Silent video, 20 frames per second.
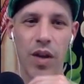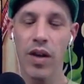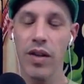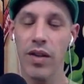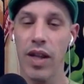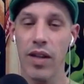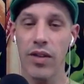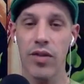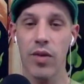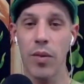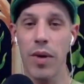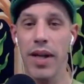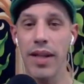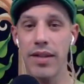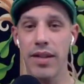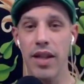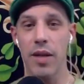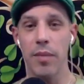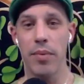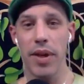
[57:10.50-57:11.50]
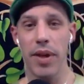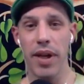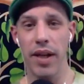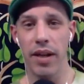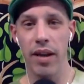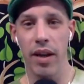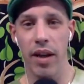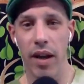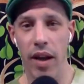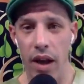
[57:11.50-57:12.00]
That's the way it's going to be.
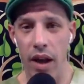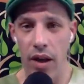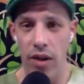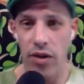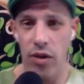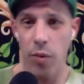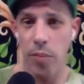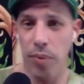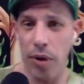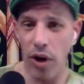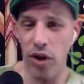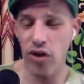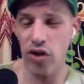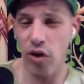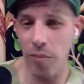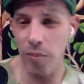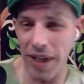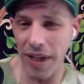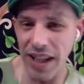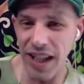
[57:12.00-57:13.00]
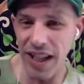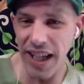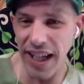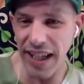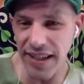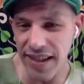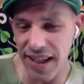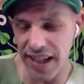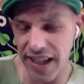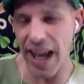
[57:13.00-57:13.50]
So Bertram,
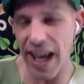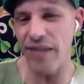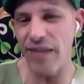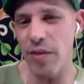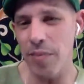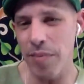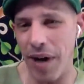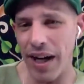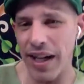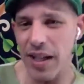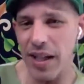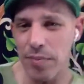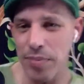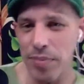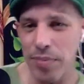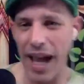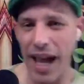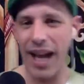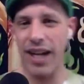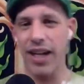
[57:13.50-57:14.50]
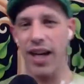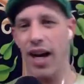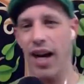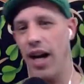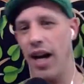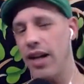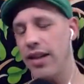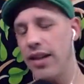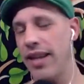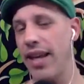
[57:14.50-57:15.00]
Elise, and everybody's back.
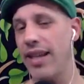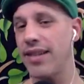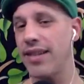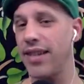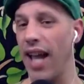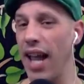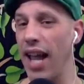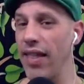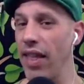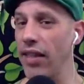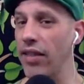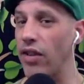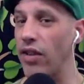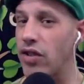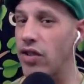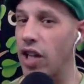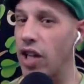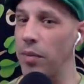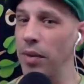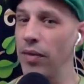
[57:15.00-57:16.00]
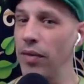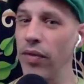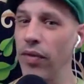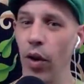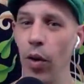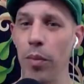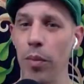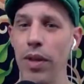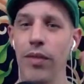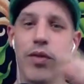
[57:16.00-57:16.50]
They say that there's going to be
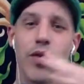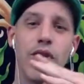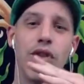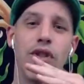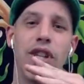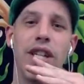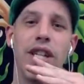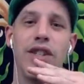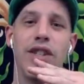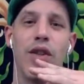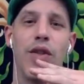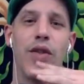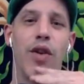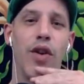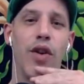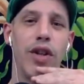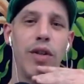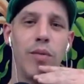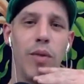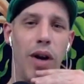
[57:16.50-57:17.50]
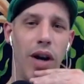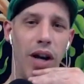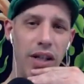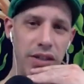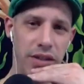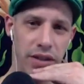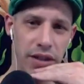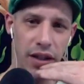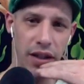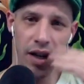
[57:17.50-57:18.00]
filming for season
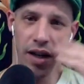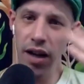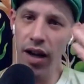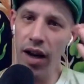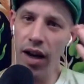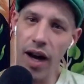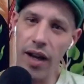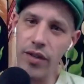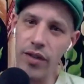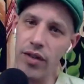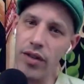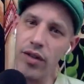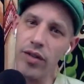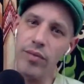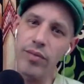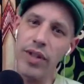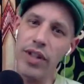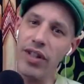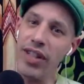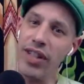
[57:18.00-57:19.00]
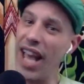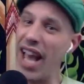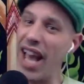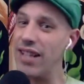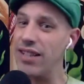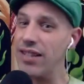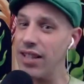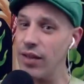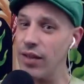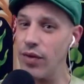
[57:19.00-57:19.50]
31. They're
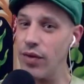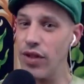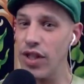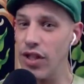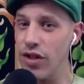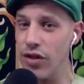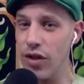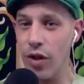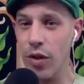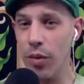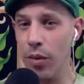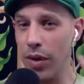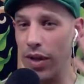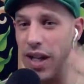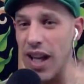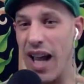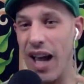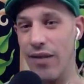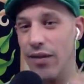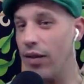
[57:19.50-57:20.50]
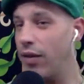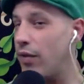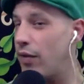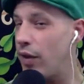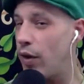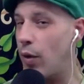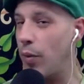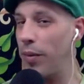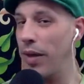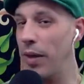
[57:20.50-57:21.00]
casting for season 31. They have a
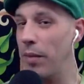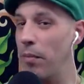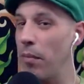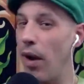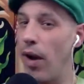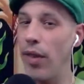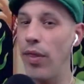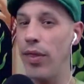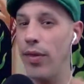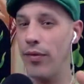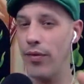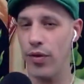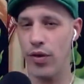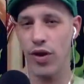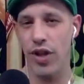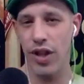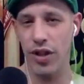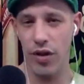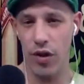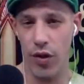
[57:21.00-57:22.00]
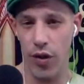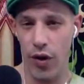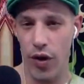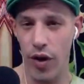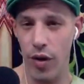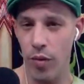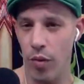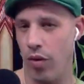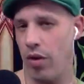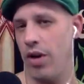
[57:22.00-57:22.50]
filming month for season
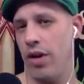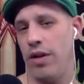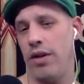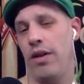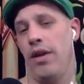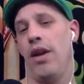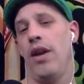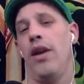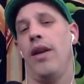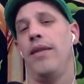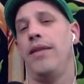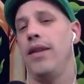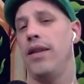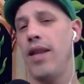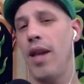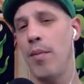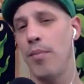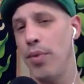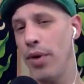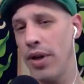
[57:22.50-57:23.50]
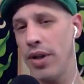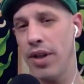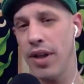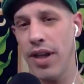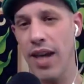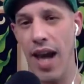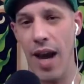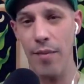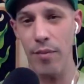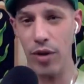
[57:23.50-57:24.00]
31. Did they book the
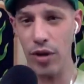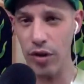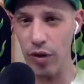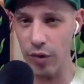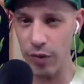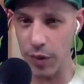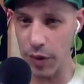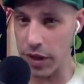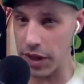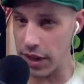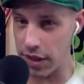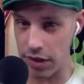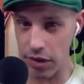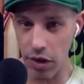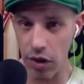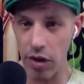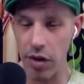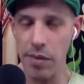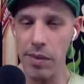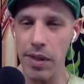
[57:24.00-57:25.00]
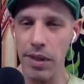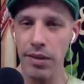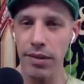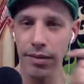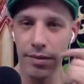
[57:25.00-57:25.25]
camera crew for season 31?